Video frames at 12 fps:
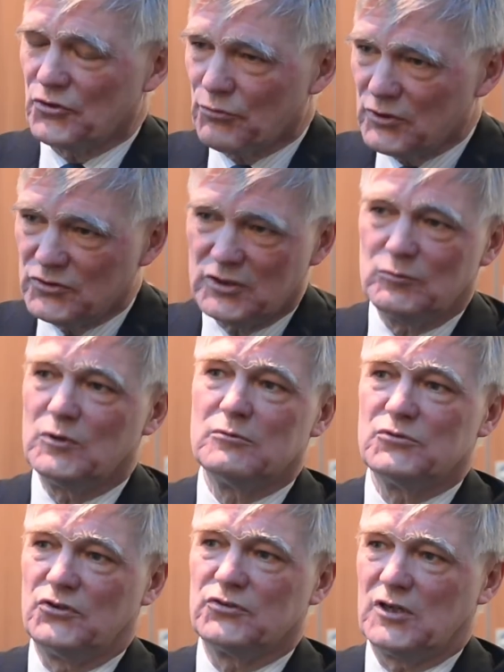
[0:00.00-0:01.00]
the retail world
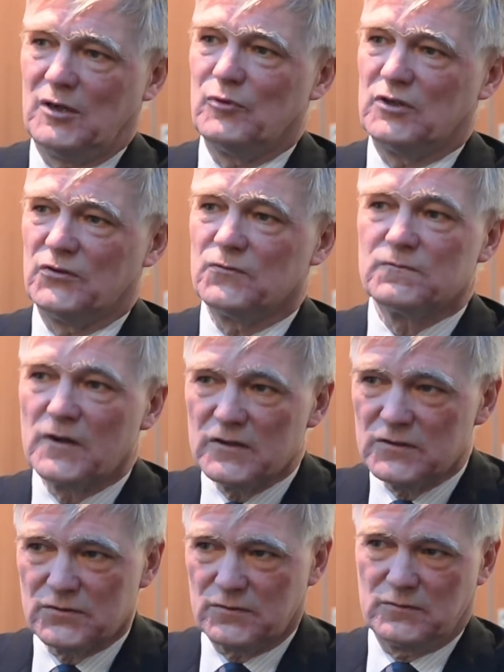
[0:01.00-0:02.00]
which is coming is
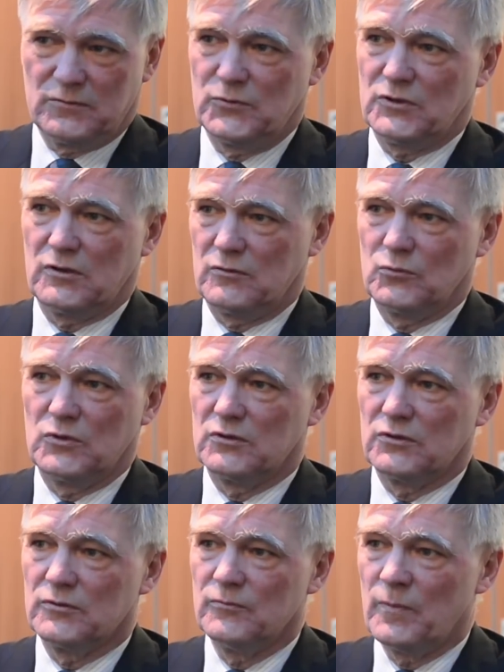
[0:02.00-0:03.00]
very different from the current
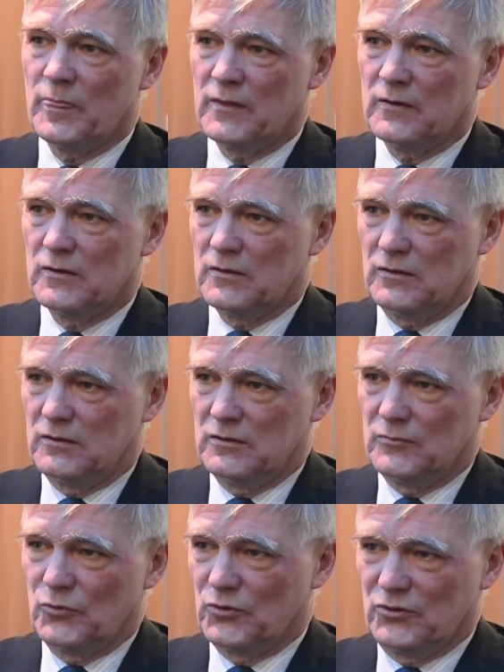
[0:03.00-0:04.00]

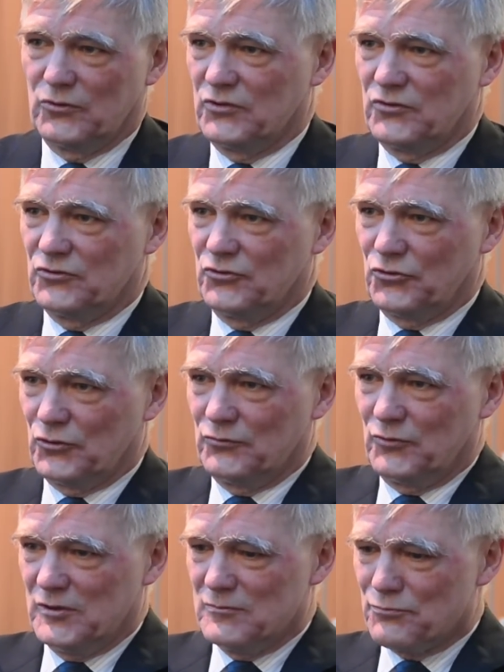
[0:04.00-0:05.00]
world.
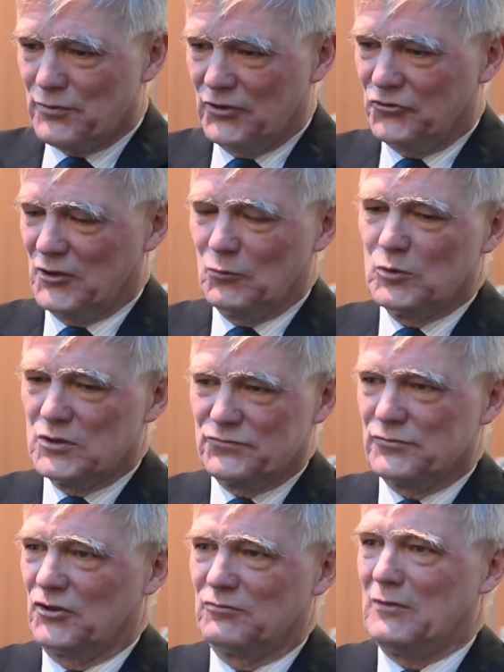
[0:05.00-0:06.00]
The embracing word
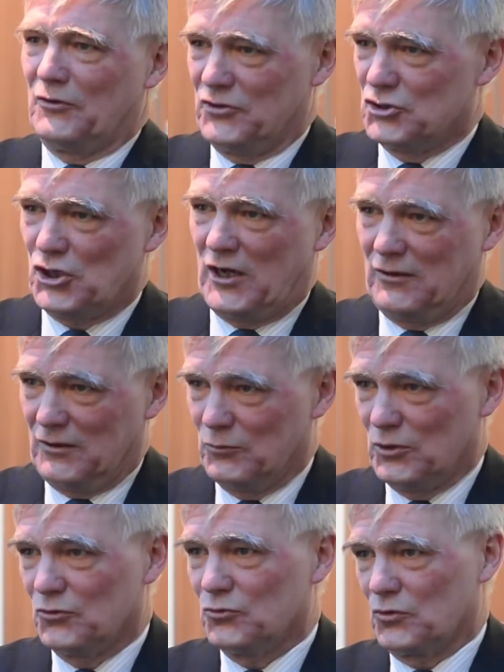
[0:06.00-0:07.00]
for it is multi-channel.
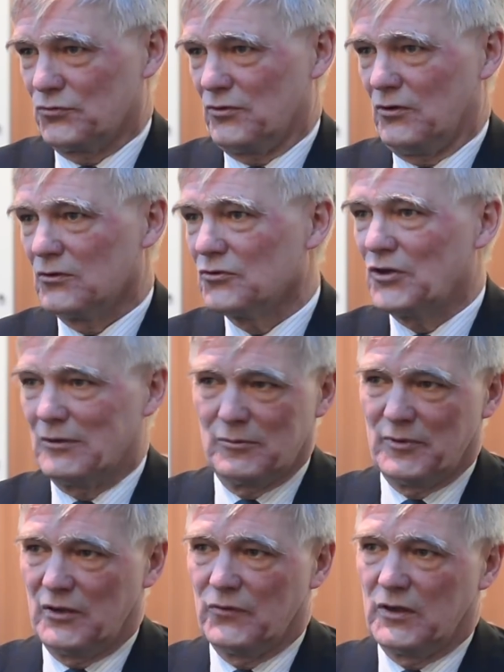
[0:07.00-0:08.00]
We've been talking for a long time
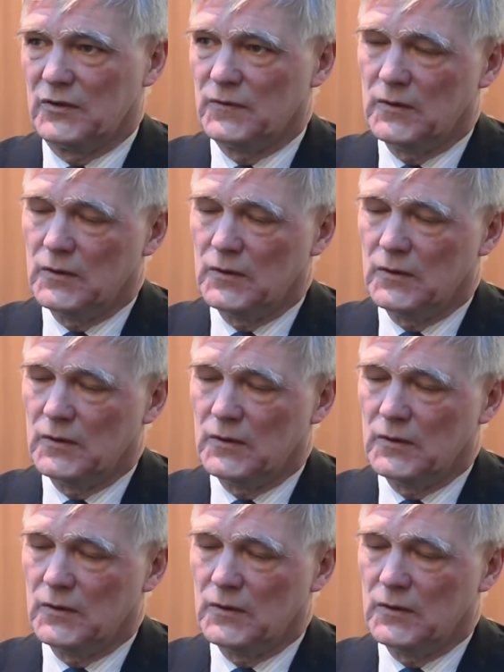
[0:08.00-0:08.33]
about that.